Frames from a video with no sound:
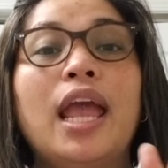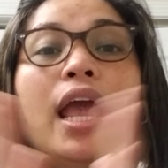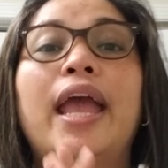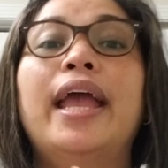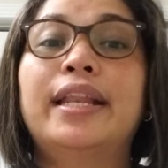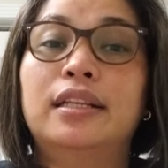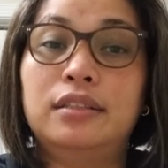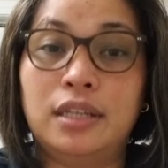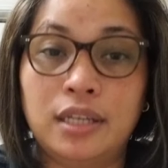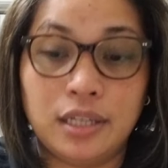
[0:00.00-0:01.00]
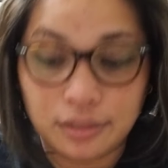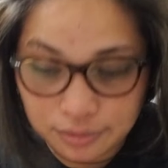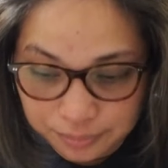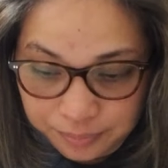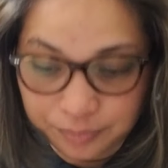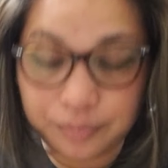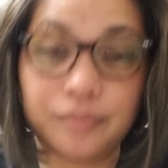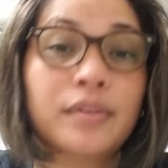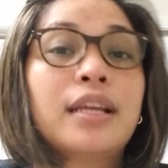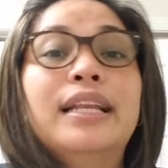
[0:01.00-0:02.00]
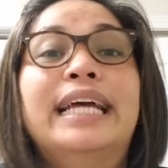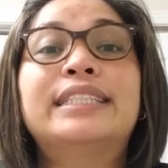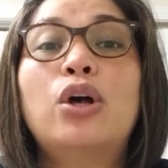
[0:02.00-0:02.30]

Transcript: and let's